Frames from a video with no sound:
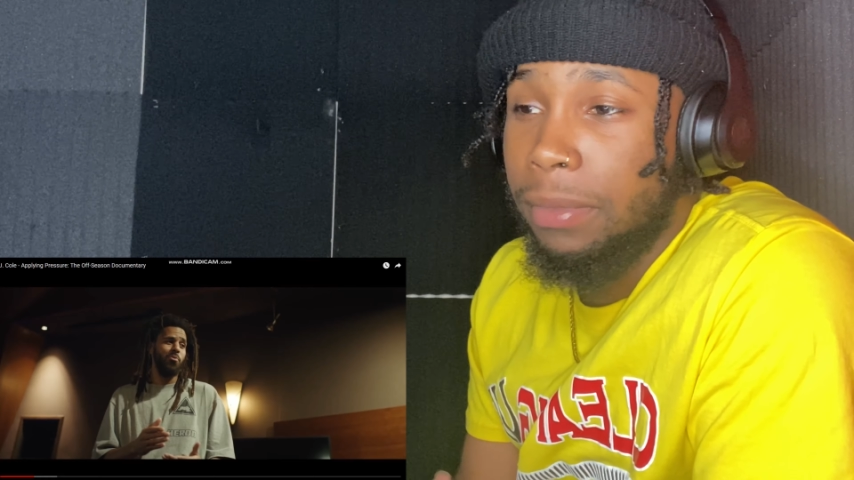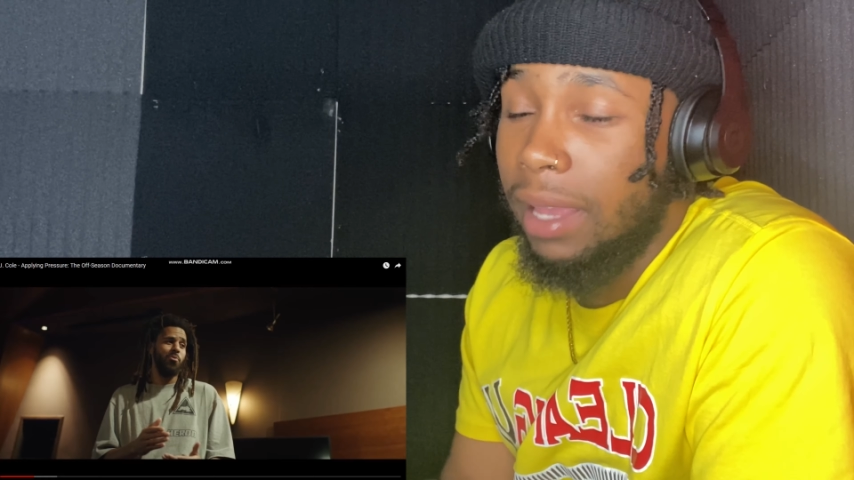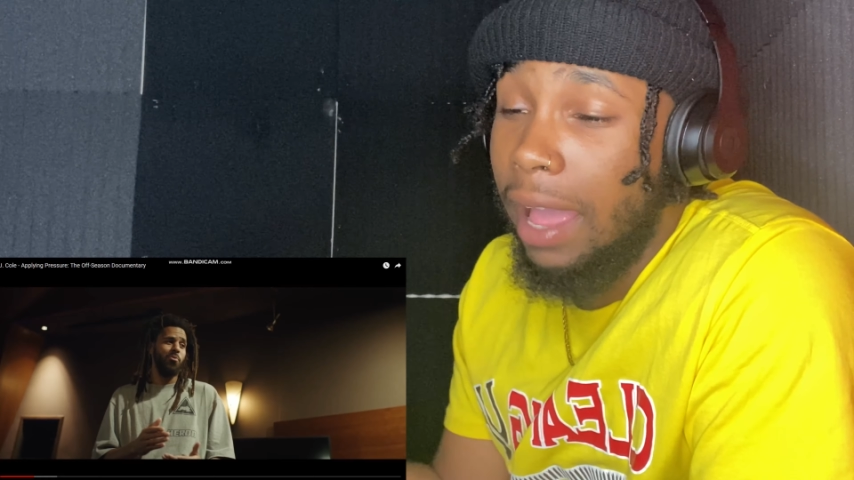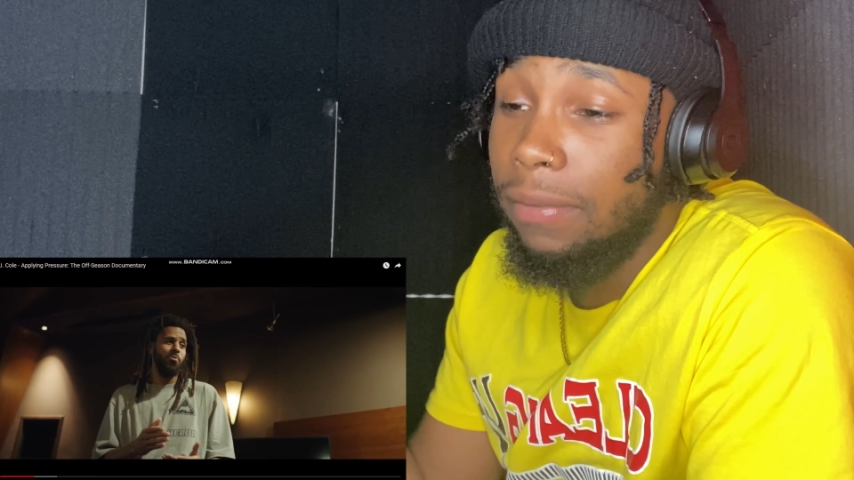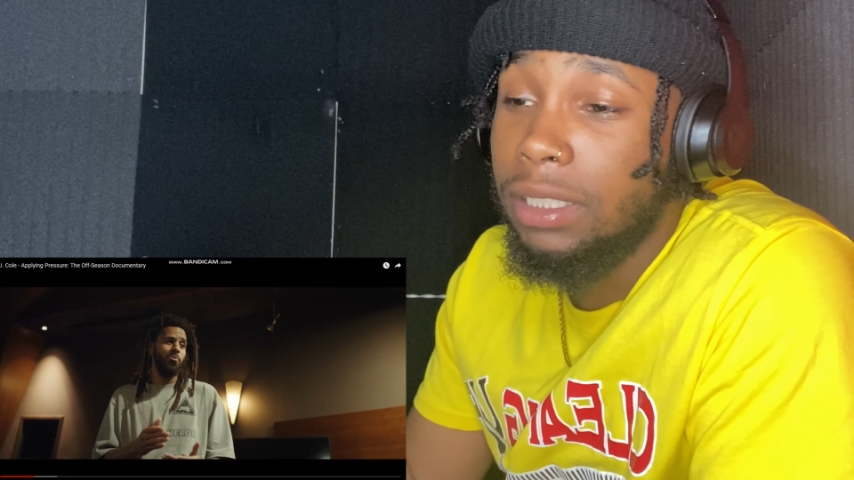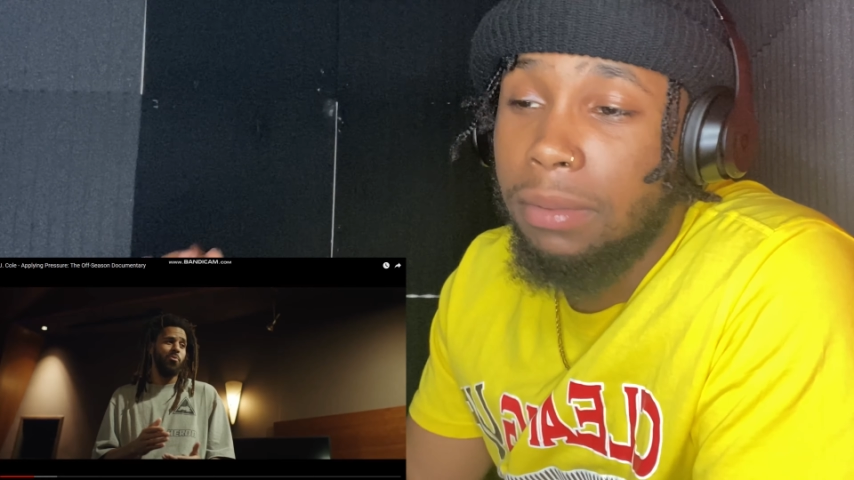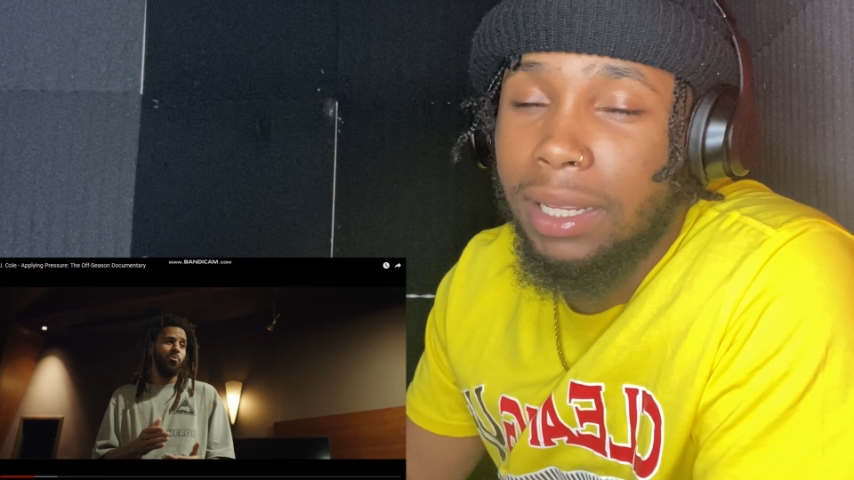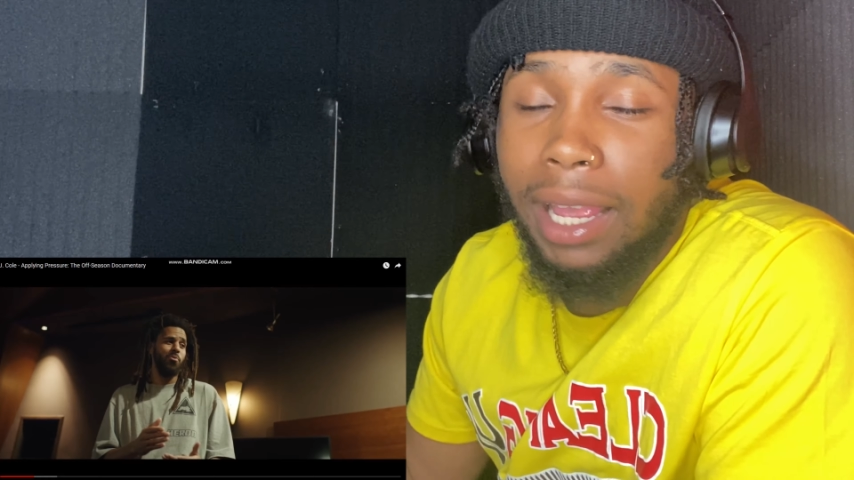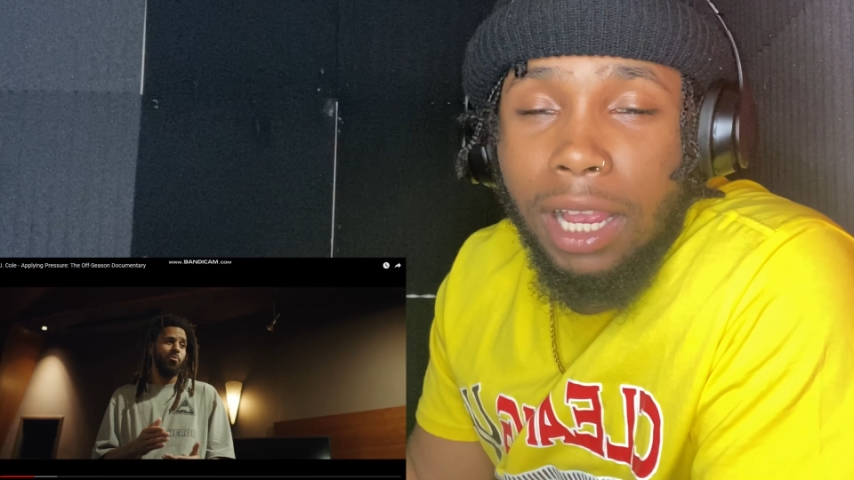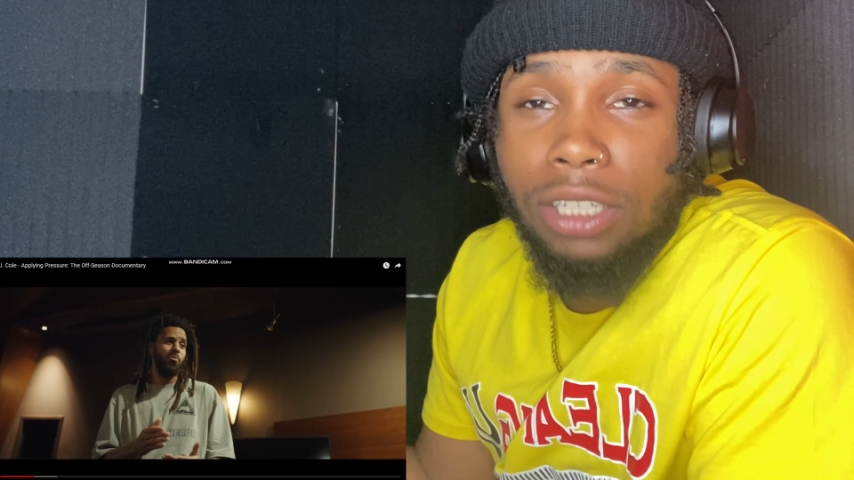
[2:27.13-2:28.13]
having somebody
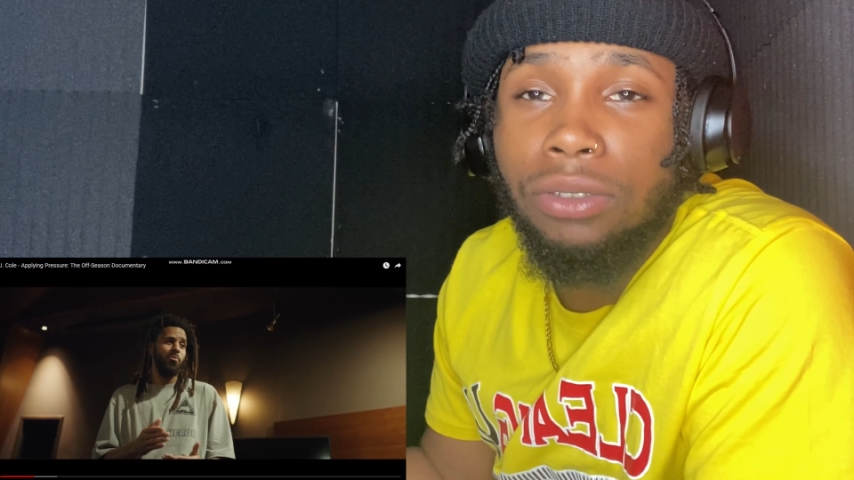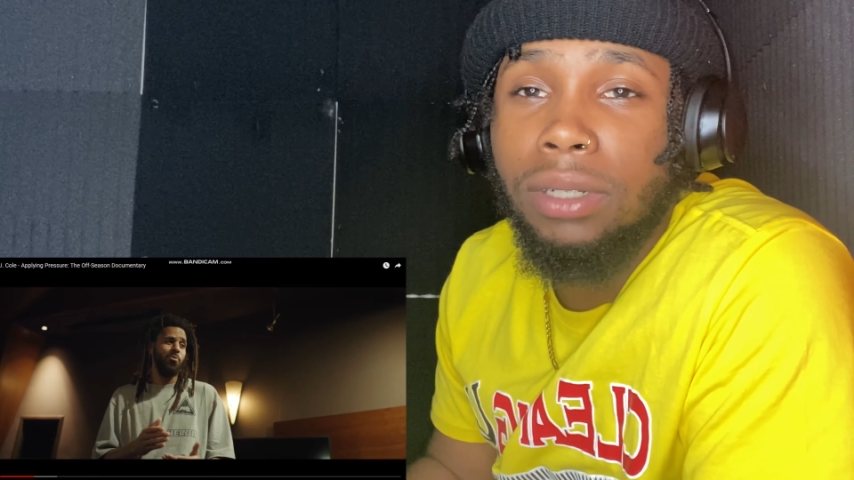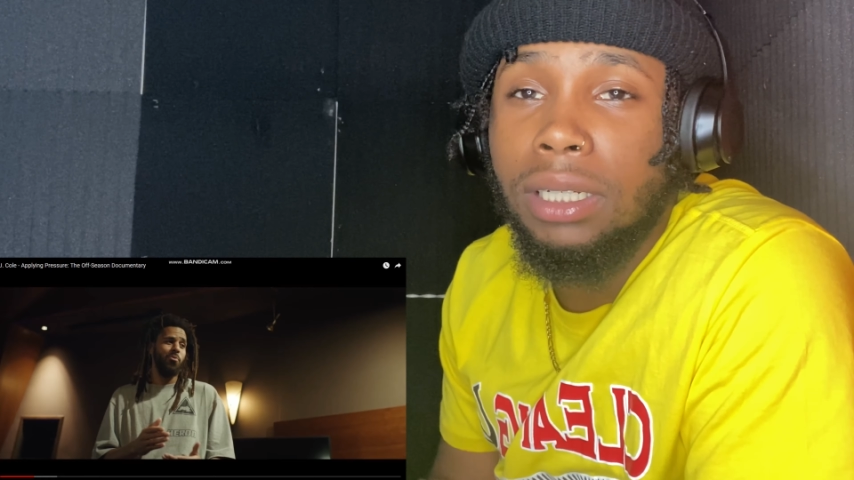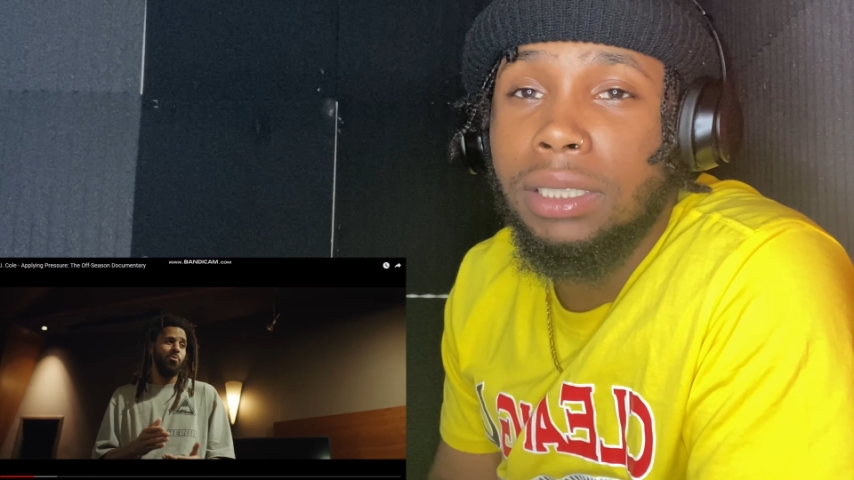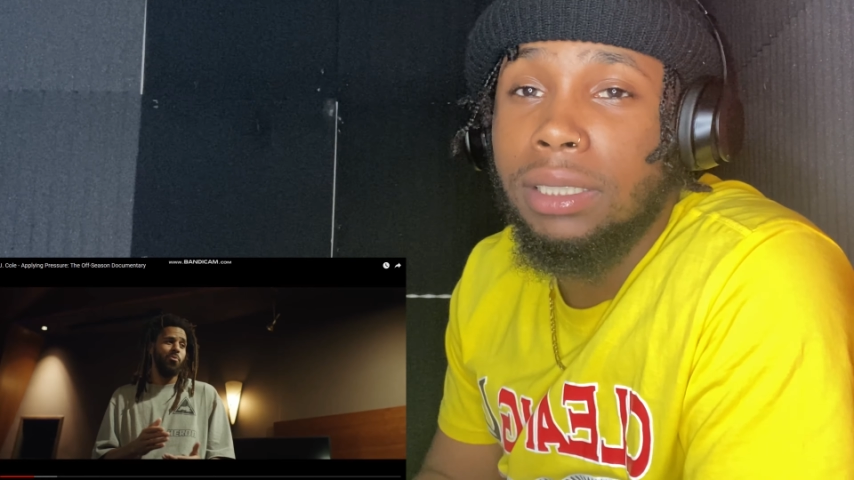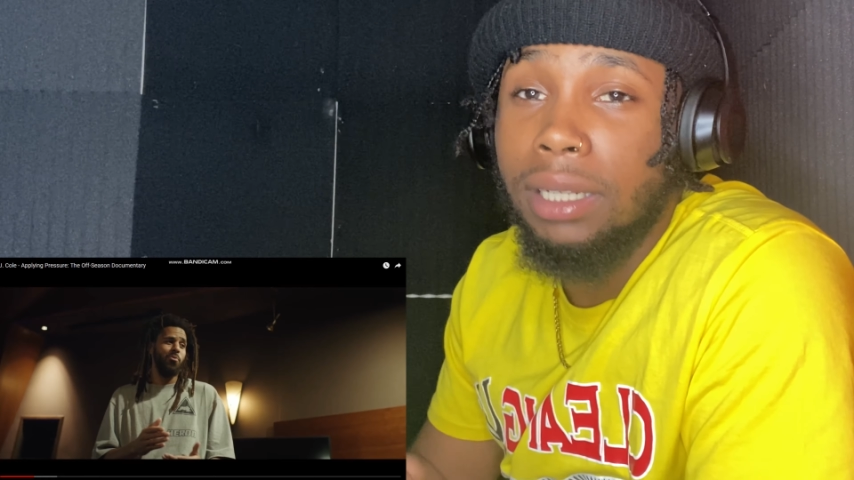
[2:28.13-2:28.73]
extra that shit,